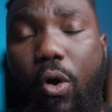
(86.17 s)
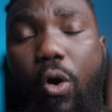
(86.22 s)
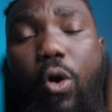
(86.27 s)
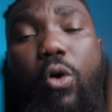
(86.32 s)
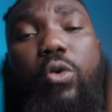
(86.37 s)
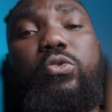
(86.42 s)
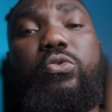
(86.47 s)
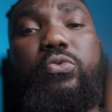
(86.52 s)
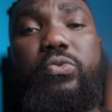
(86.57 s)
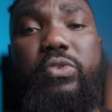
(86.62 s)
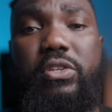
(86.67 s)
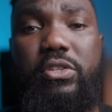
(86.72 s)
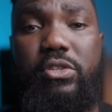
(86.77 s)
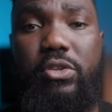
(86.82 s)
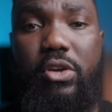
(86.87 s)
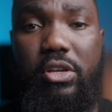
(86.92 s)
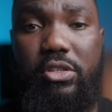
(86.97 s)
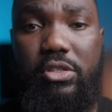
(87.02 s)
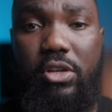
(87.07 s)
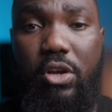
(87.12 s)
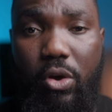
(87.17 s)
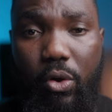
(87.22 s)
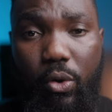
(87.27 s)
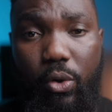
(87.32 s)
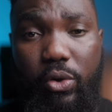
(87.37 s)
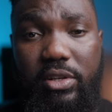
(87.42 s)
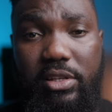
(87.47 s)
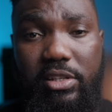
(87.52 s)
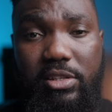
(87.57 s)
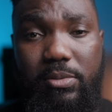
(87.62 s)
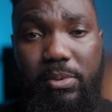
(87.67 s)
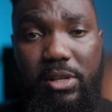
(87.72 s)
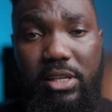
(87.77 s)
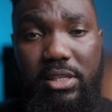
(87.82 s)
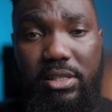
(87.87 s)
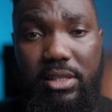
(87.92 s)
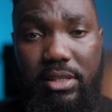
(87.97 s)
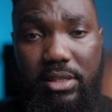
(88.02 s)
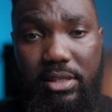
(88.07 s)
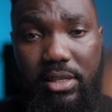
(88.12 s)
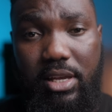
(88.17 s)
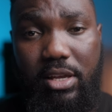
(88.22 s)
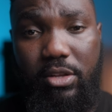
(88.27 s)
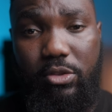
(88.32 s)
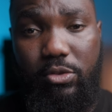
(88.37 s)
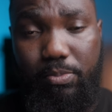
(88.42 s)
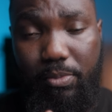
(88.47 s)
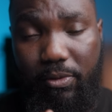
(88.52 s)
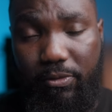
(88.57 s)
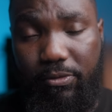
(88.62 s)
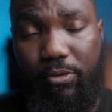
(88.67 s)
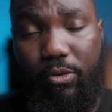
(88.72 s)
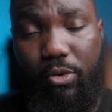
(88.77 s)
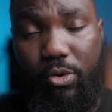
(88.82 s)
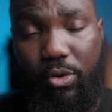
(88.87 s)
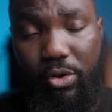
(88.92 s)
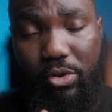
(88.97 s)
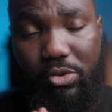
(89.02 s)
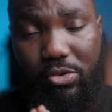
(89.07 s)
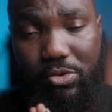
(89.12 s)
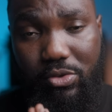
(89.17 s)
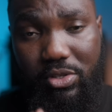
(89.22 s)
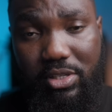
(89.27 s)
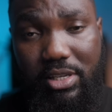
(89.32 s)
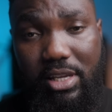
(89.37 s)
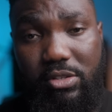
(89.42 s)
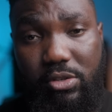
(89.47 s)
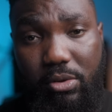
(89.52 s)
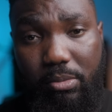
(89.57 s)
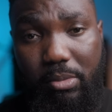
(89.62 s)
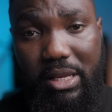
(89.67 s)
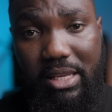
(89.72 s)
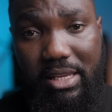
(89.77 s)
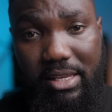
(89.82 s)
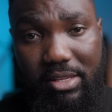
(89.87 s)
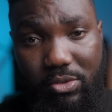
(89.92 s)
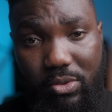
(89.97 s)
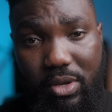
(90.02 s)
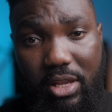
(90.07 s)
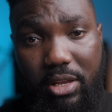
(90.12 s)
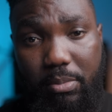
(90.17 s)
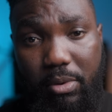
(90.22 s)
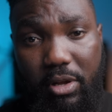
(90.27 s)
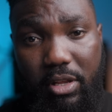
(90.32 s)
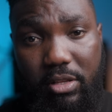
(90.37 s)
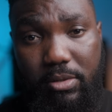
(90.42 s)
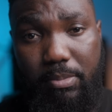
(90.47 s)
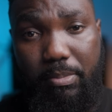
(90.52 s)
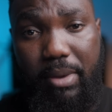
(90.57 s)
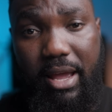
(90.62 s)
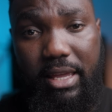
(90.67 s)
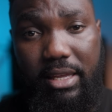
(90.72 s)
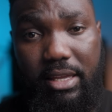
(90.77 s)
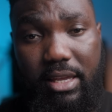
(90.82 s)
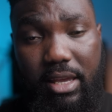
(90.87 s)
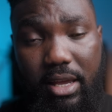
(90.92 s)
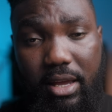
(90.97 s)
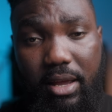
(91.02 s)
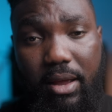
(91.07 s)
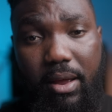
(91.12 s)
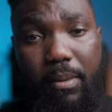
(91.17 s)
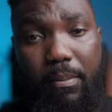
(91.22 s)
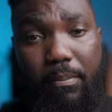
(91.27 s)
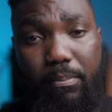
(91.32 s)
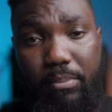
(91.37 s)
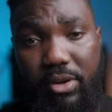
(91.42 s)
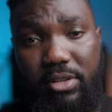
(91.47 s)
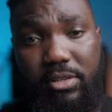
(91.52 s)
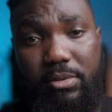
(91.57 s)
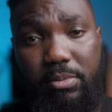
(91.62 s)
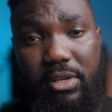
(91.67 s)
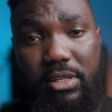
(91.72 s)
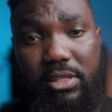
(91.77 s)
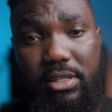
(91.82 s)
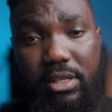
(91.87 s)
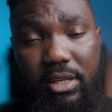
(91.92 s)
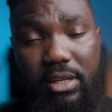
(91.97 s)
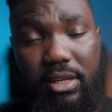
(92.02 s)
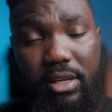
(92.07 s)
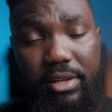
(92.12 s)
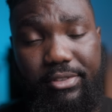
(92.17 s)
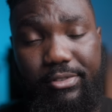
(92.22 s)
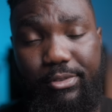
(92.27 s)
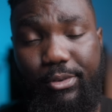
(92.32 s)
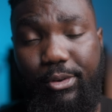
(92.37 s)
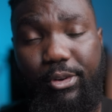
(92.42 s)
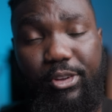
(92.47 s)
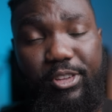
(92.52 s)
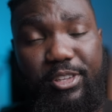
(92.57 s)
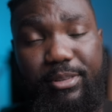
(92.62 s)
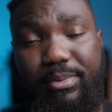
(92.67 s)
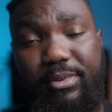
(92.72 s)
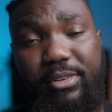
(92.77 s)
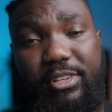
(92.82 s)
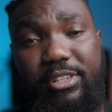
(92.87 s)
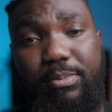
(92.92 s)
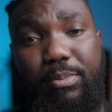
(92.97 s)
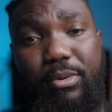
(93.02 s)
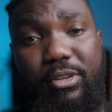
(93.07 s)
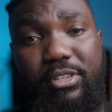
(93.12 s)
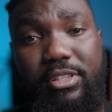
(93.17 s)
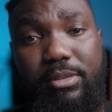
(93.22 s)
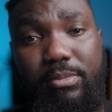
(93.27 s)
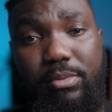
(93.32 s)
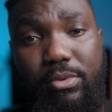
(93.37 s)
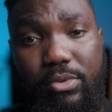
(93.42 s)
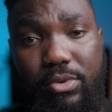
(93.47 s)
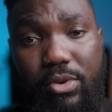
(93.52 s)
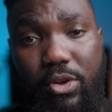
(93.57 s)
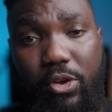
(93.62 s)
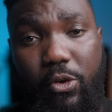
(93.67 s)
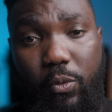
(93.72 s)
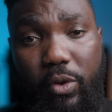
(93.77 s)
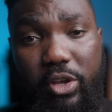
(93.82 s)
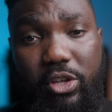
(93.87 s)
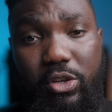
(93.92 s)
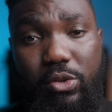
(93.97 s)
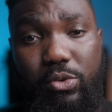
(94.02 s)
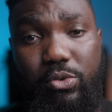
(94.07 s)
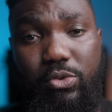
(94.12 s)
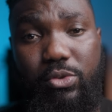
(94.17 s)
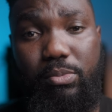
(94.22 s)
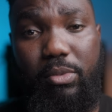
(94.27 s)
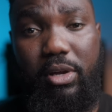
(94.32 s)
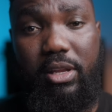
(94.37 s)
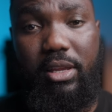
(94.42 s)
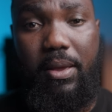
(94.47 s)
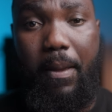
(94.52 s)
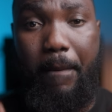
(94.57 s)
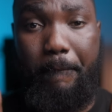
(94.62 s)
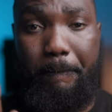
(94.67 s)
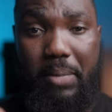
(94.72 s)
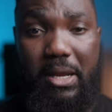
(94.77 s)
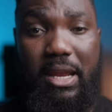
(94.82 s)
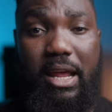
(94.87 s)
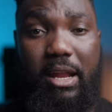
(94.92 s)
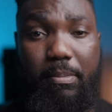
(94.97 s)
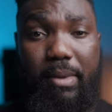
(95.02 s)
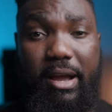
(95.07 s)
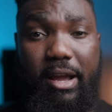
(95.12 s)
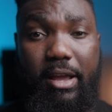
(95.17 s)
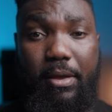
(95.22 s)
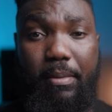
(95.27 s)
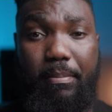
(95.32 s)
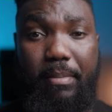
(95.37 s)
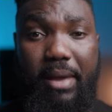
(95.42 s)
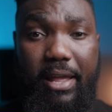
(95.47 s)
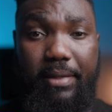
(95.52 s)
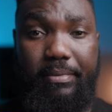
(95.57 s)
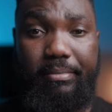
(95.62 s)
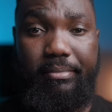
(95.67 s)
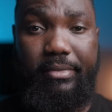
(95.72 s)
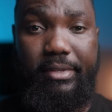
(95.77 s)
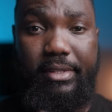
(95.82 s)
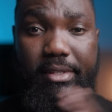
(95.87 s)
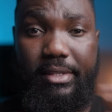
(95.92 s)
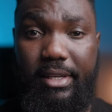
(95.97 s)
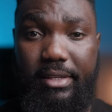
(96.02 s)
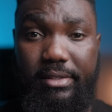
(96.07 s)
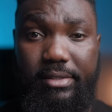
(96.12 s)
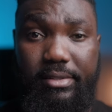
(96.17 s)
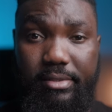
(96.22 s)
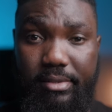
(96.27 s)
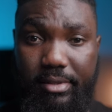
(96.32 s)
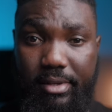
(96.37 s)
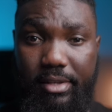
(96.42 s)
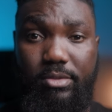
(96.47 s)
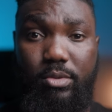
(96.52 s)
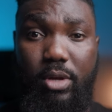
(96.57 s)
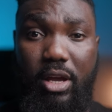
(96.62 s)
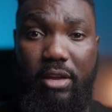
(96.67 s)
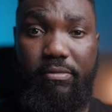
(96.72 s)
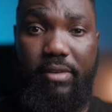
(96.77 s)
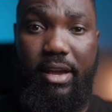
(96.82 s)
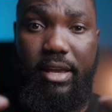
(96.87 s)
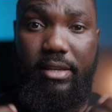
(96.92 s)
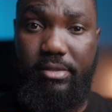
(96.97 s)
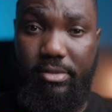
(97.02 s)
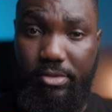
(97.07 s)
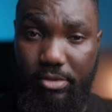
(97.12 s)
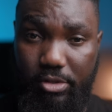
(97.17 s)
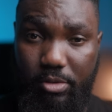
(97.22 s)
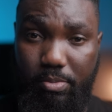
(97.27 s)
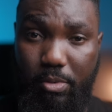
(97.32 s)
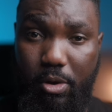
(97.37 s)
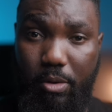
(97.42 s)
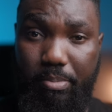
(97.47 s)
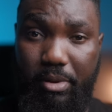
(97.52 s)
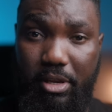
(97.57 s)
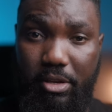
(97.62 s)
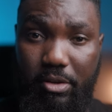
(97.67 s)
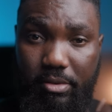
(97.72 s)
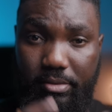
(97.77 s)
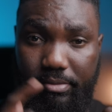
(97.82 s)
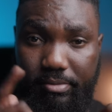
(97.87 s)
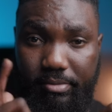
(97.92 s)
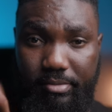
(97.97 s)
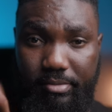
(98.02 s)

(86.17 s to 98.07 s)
own research on these places before you send your money to anybody to buy gear. Prince Mason is not going to be responsible when you lose money. Put that back in your mind. This is not advice, just my opinion.